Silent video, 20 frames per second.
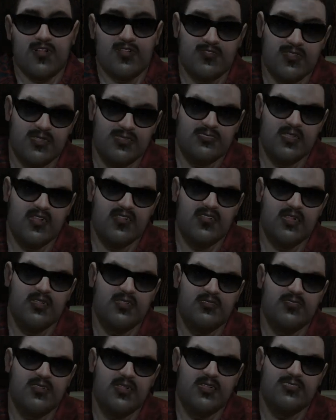So what'd you
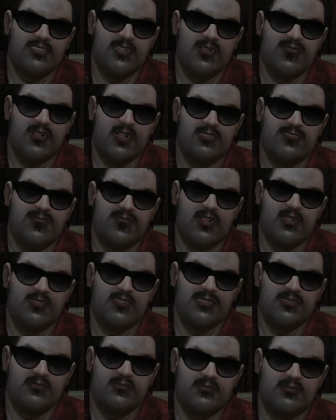find out about
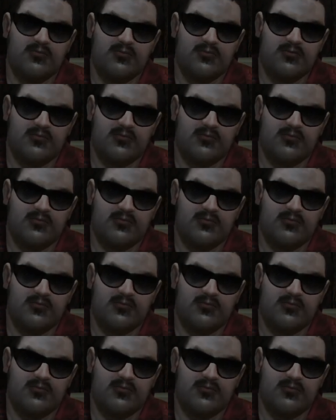Muddy?